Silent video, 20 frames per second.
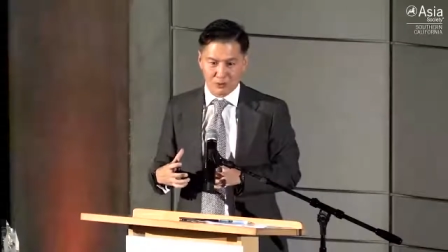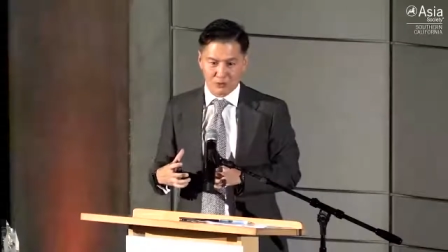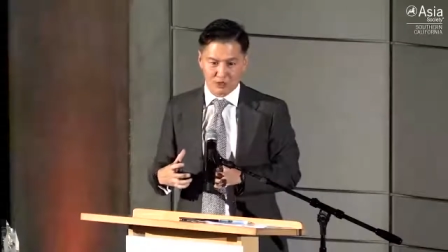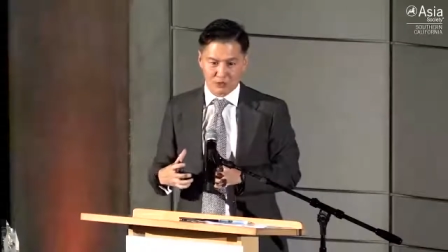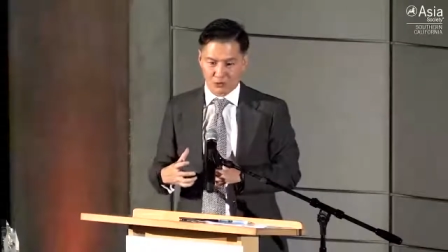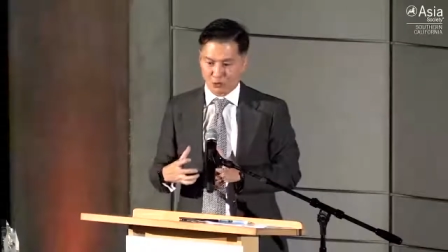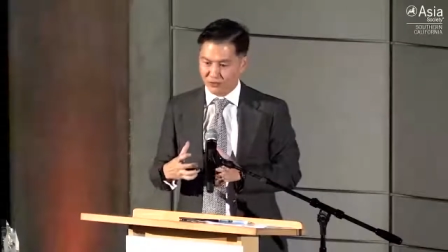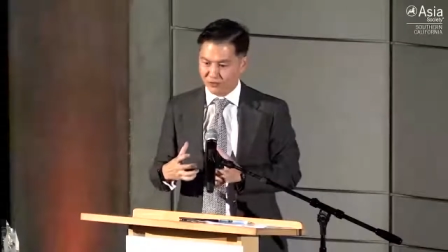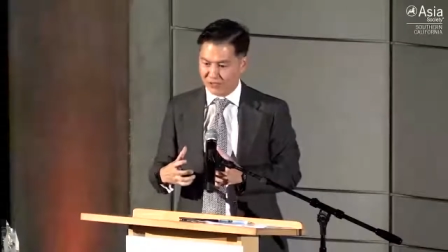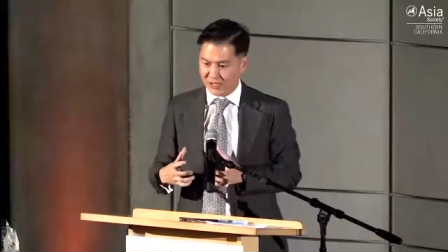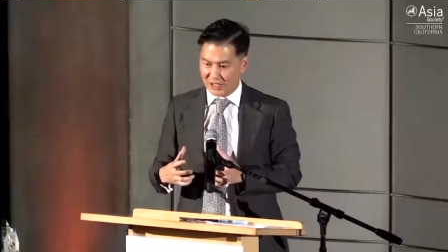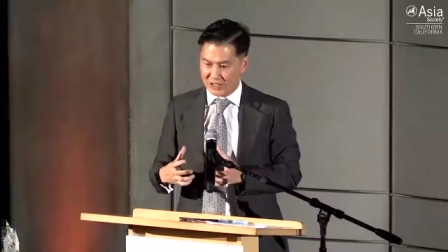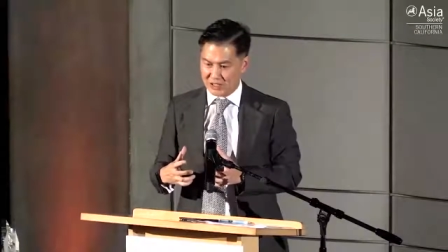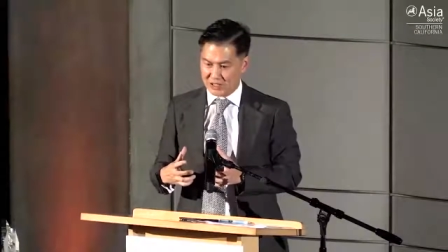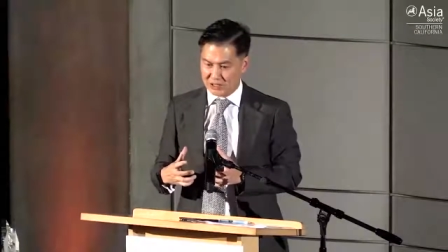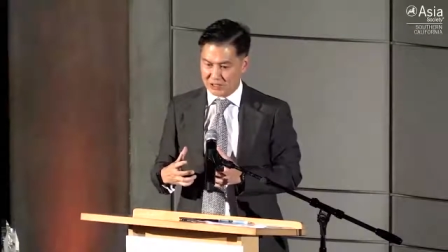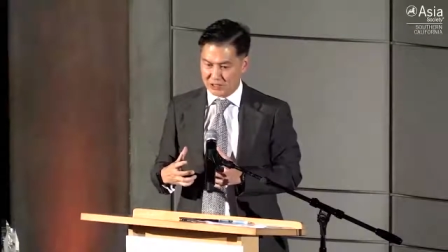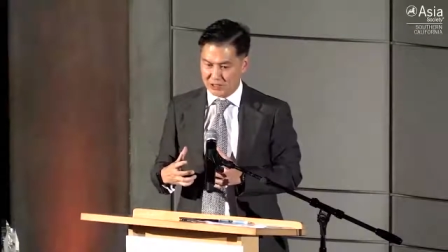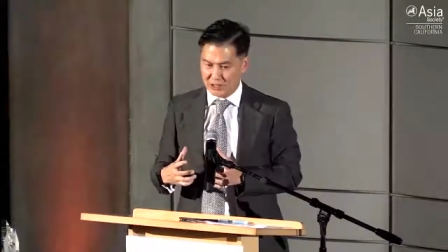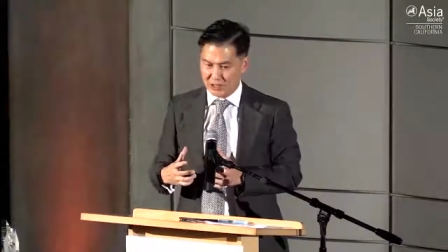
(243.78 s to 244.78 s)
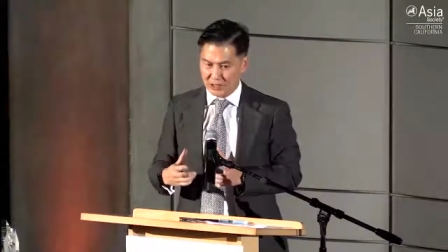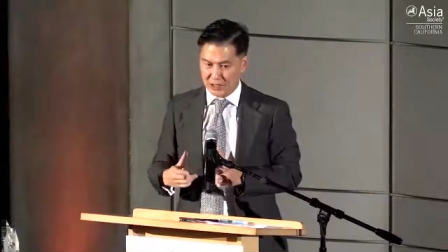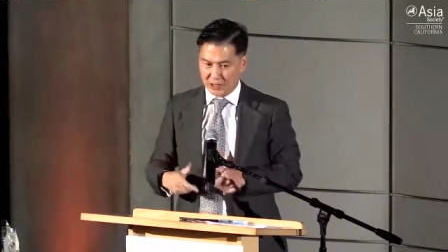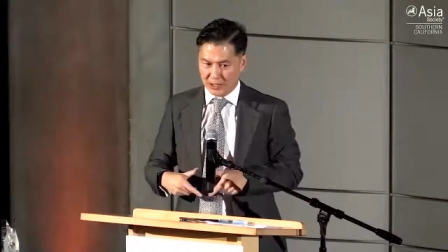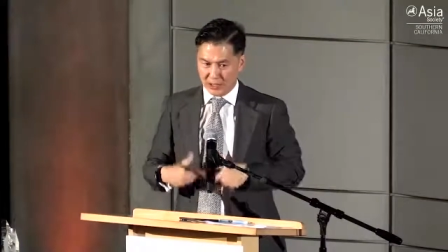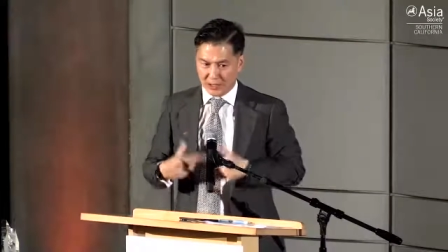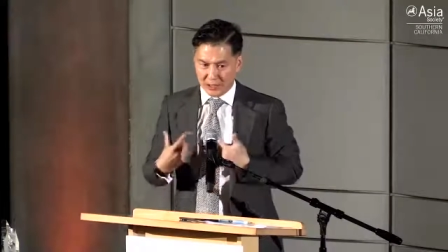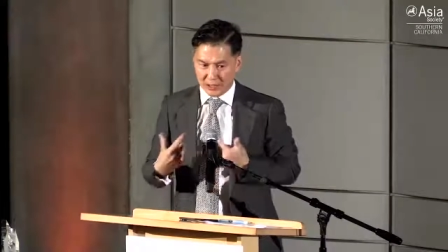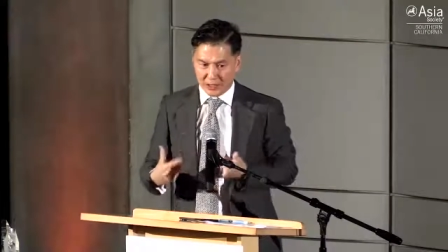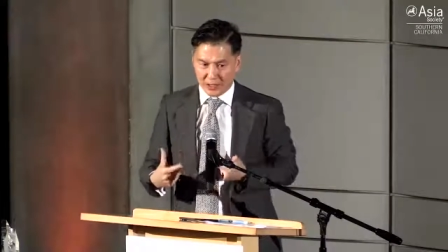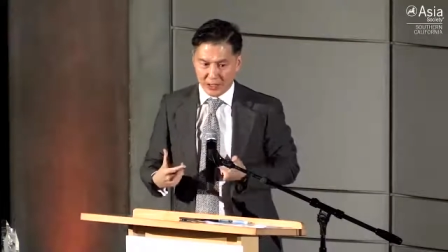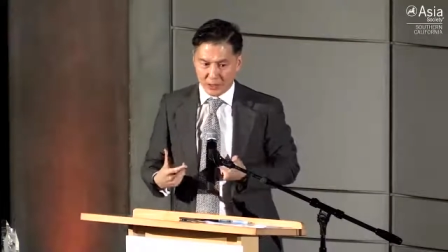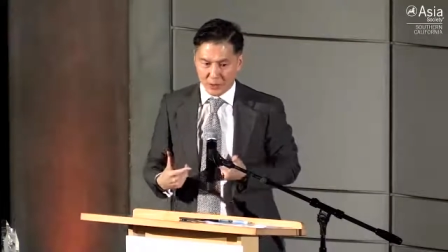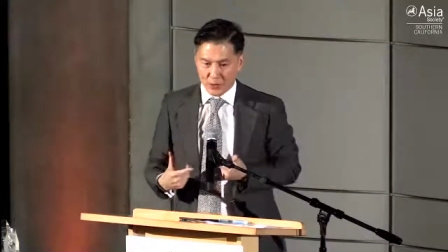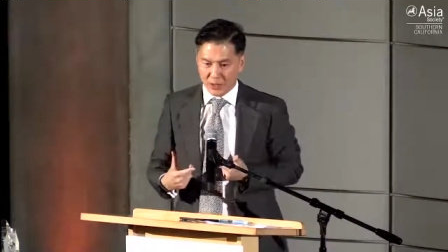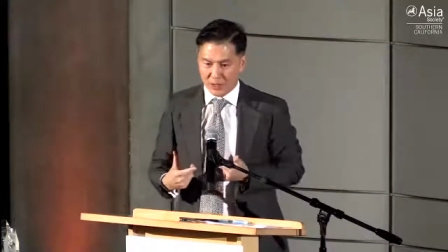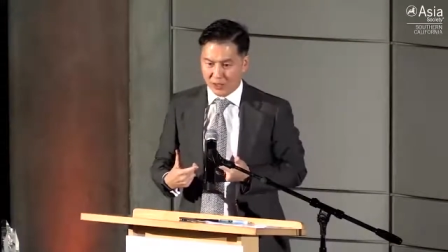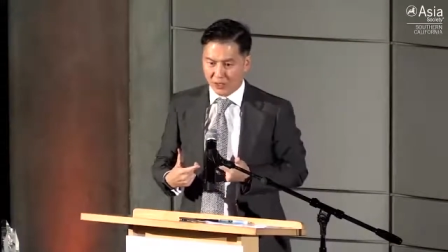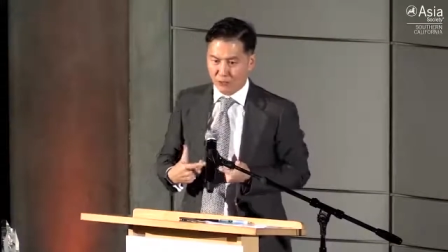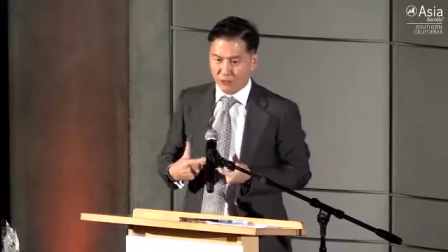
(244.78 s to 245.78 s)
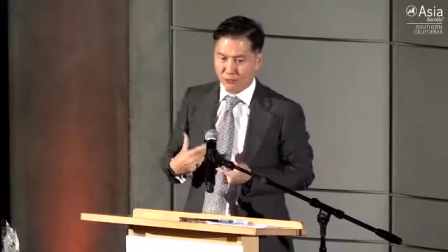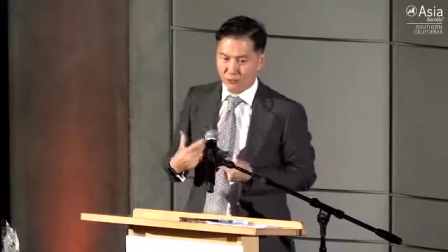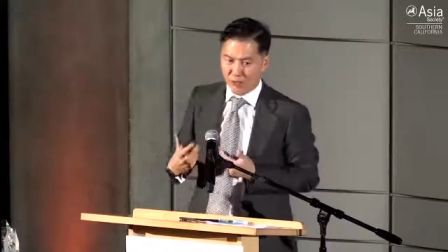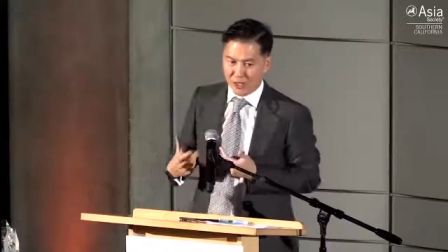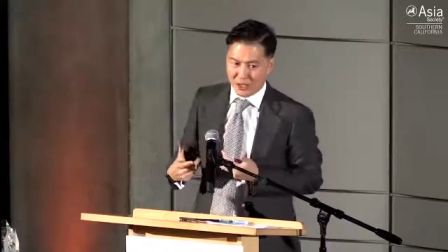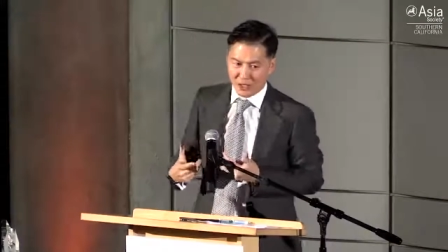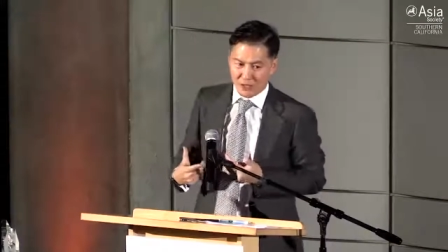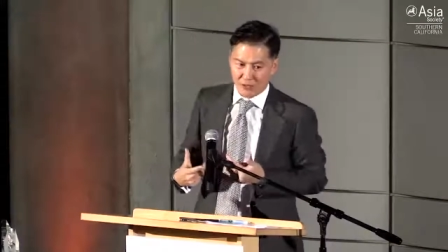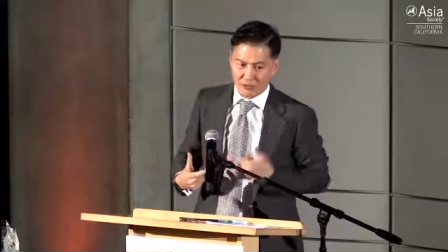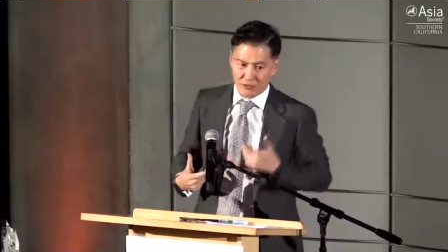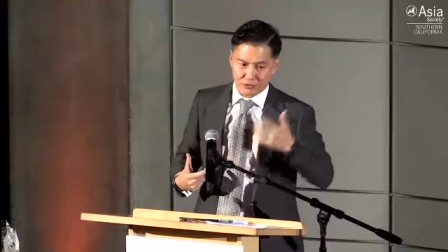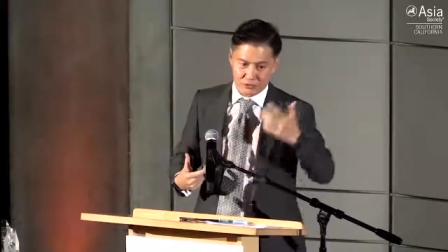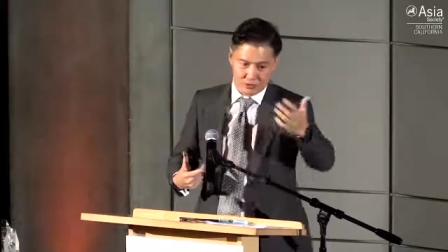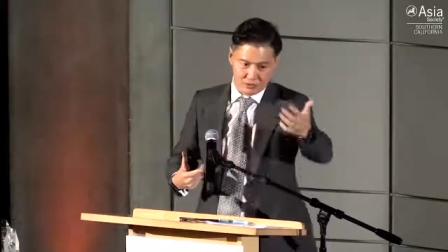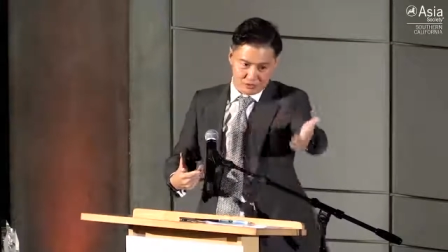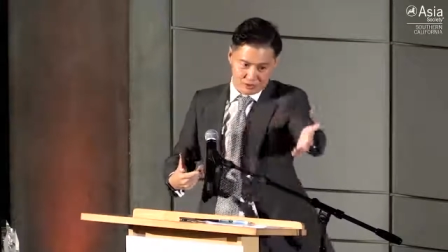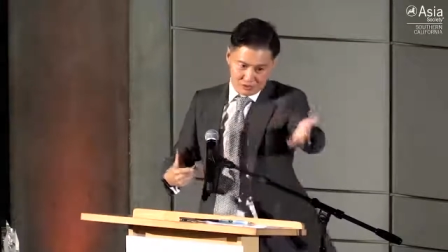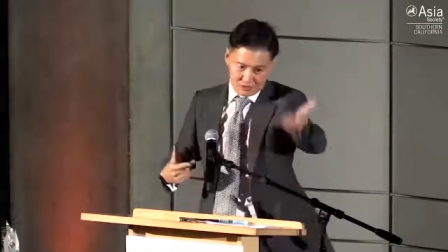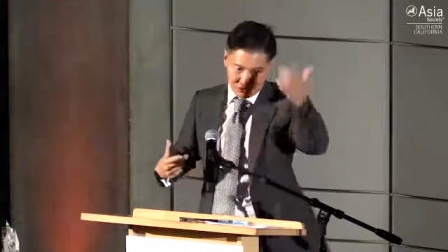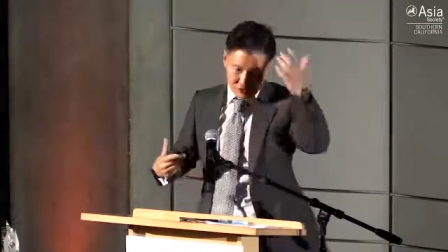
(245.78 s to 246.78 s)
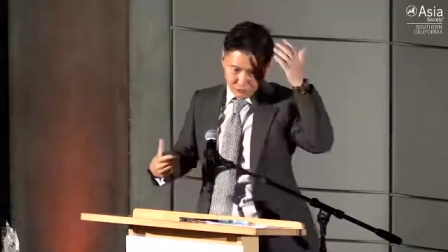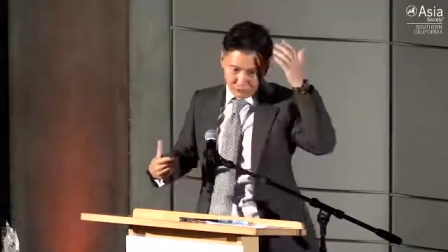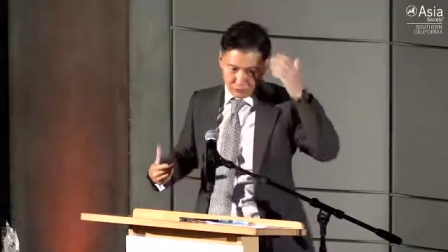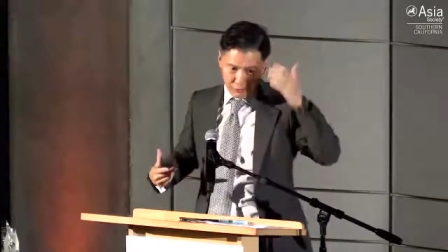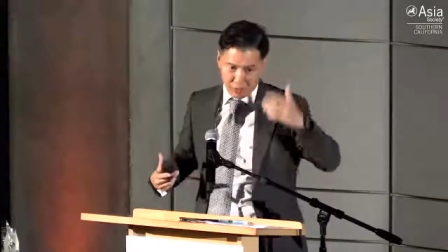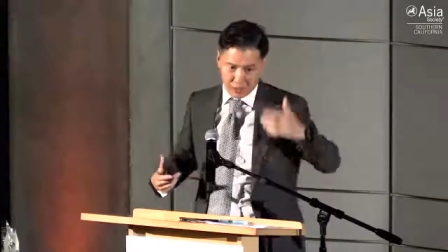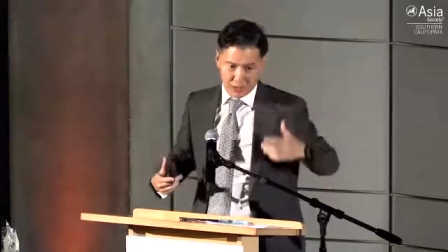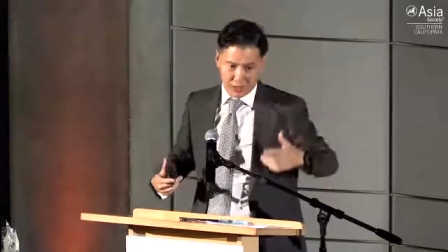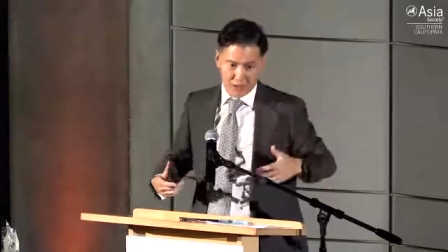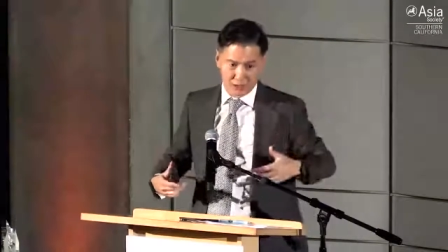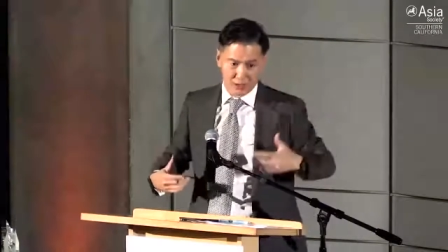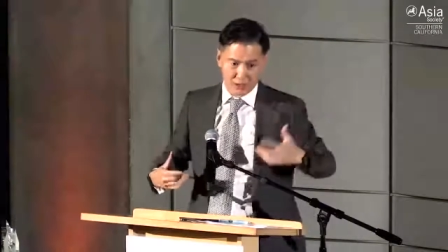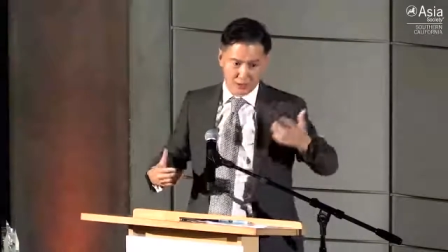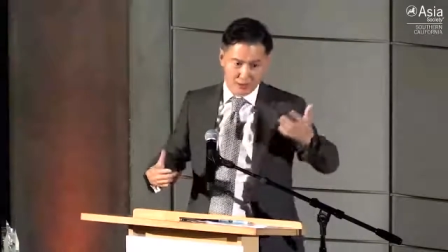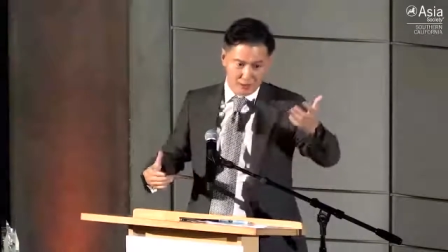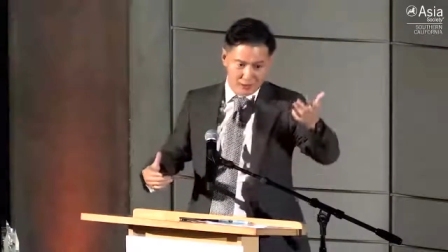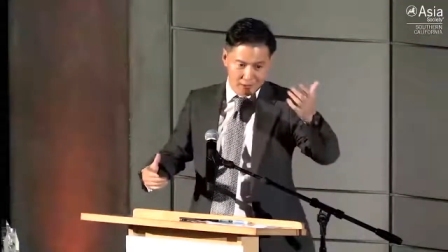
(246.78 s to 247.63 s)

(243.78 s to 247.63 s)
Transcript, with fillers: buildings were vacated, allowing creatives like Jeffrey,